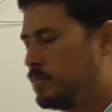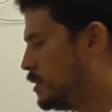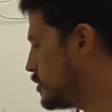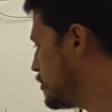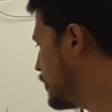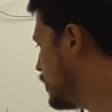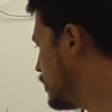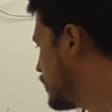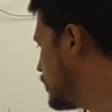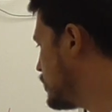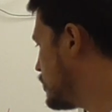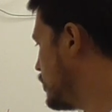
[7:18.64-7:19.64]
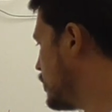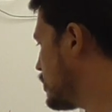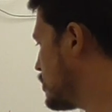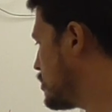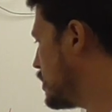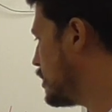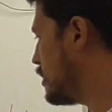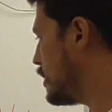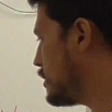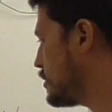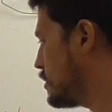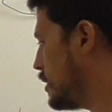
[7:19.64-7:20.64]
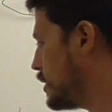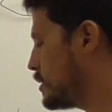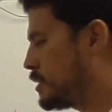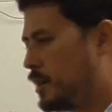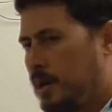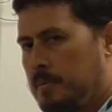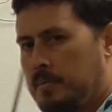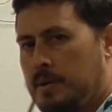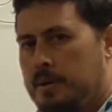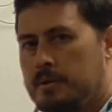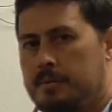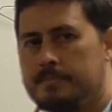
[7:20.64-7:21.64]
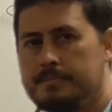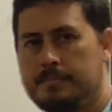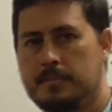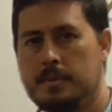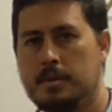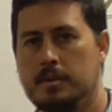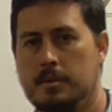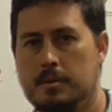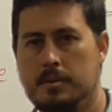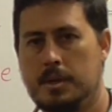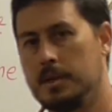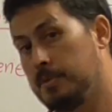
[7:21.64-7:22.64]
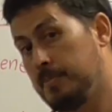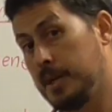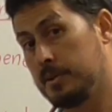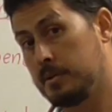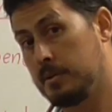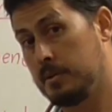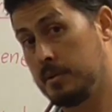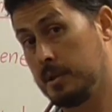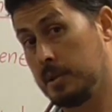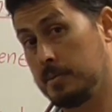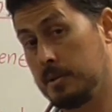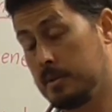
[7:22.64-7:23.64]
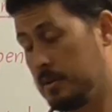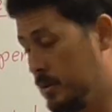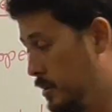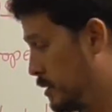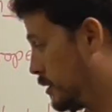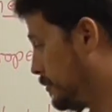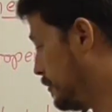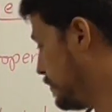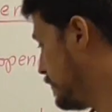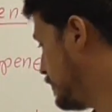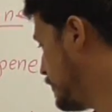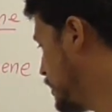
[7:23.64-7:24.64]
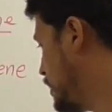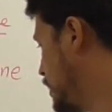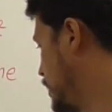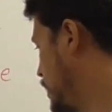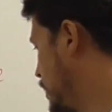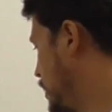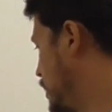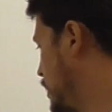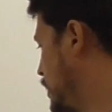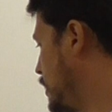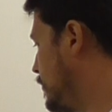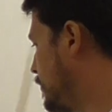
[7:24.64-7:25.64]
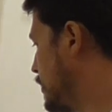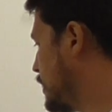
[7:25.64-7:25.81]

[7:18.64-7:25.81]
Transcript: Well, to be honest, you can treat either side as carbon 1. It depends on the substance itself. If, for